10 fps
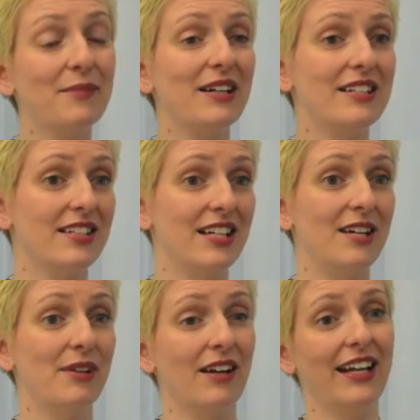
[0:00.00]
that my
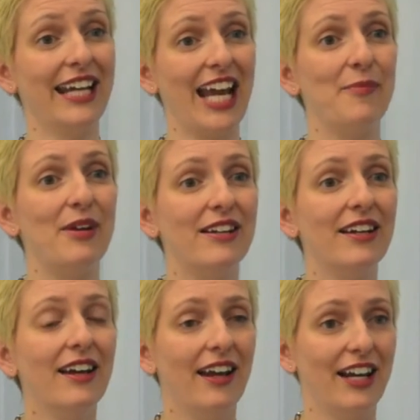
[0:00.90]
team and I came in
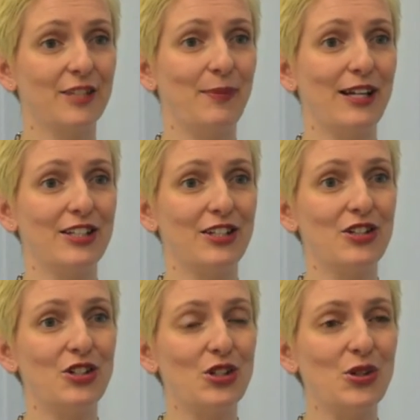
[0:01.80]

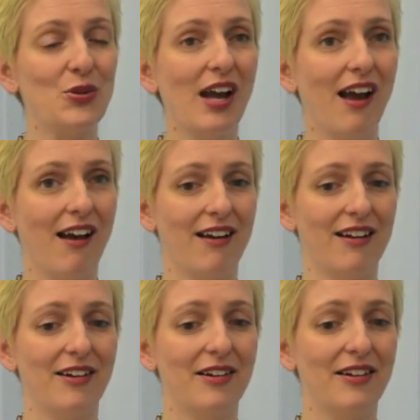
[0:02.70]
expecting to
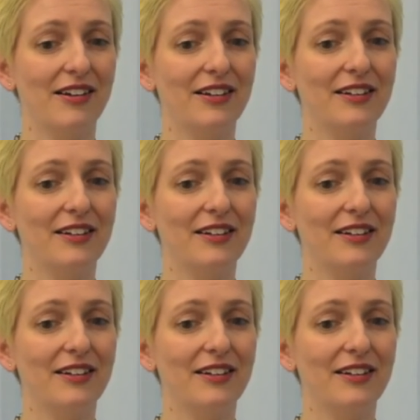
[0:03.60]
uh,